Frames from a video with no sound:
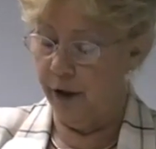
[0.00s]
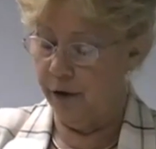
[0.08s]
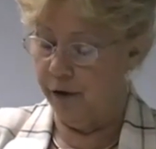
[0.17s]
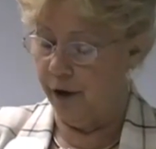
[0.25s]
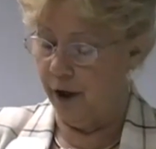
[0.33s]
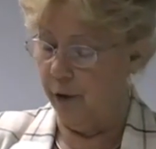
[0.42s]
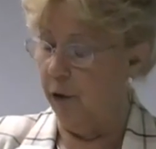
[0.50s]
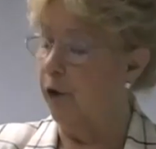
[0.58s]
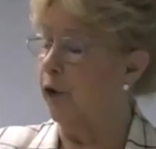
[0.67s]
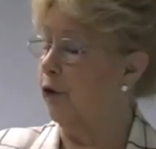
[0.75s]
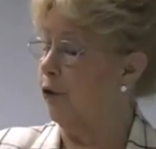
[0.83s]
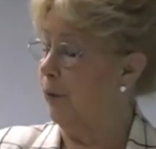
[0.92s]
undertone
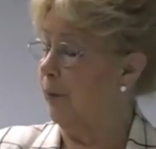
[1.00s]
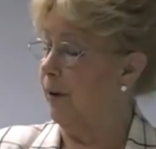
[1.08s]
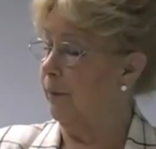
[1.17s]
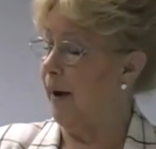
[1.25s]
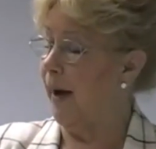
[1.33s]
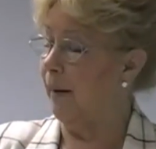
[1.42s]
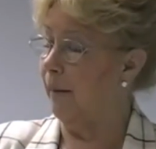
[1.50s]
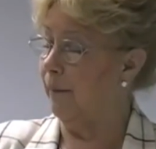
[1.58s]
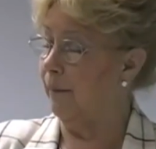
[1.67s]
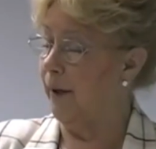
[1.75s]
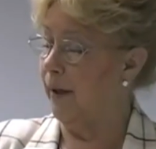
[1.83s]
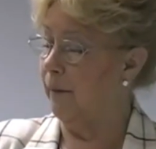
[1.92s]
or contributing
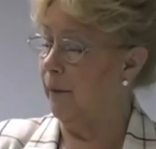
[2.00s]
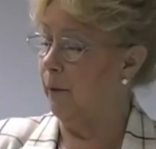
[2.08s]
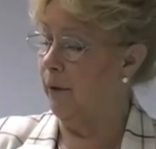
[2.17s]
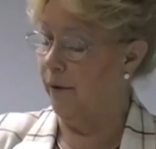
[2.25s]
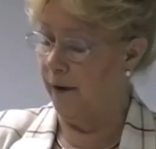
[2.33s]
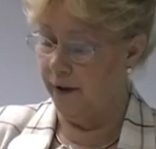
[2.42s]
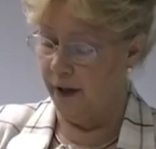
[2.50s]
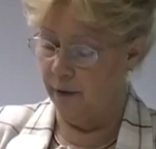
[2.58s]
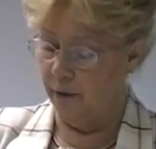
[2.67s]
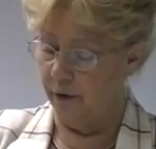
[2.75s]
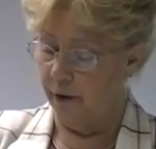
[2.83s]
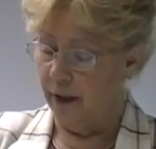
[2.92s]
pigment with a
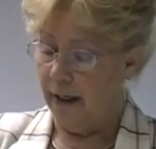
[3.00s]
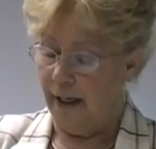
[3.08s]
toner.